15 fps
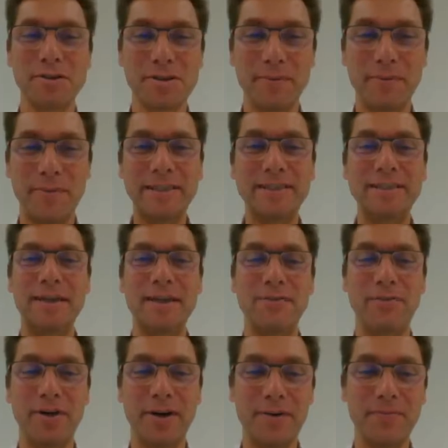thank you so
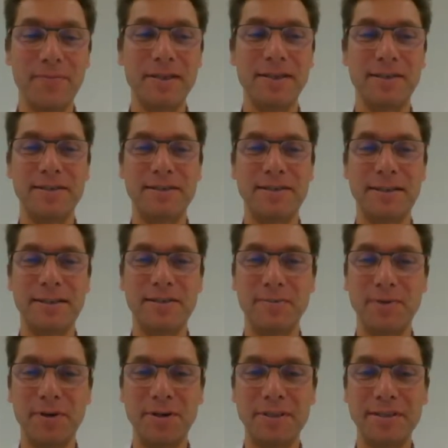much, Eva.
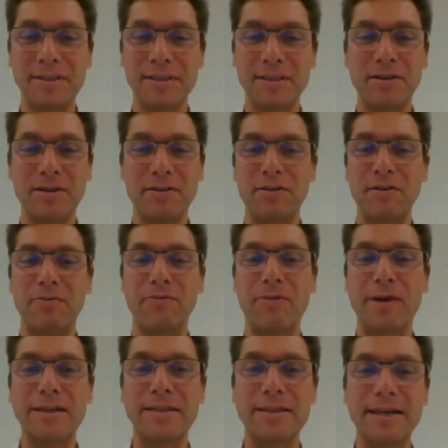That was
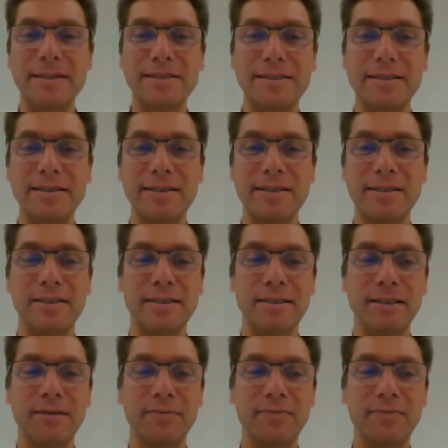a fantastic